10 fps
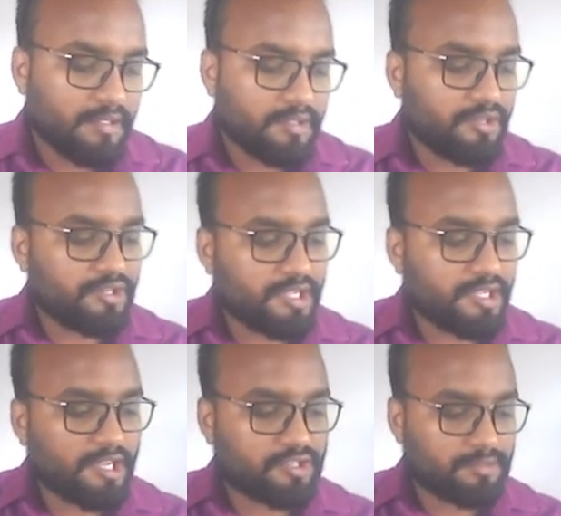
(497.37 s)

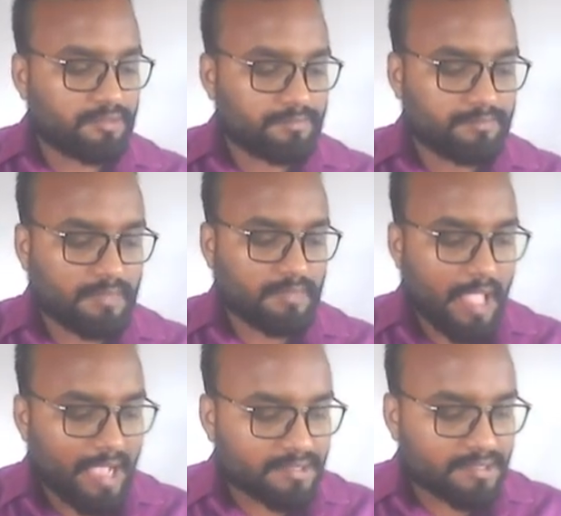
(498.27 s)
indicate the
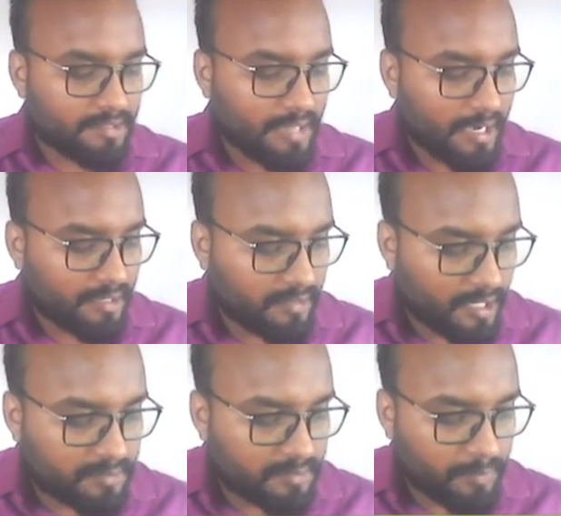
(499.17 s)
action that
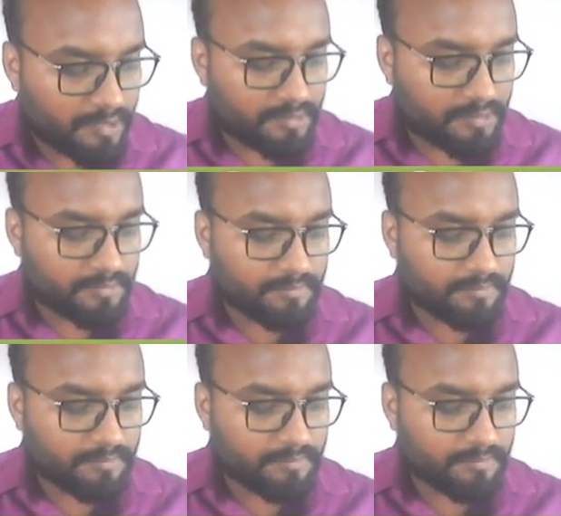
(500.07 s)
takes place